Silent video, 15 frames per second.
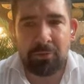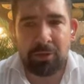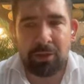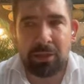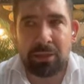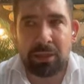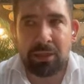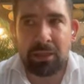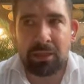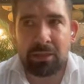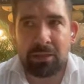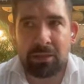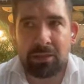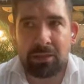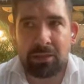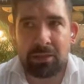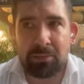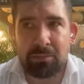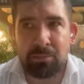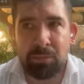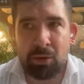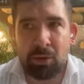definitely say that
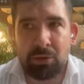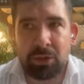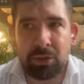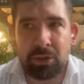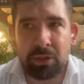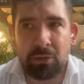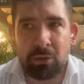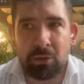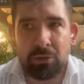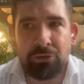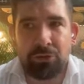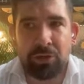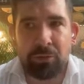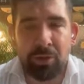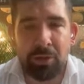blockchain technology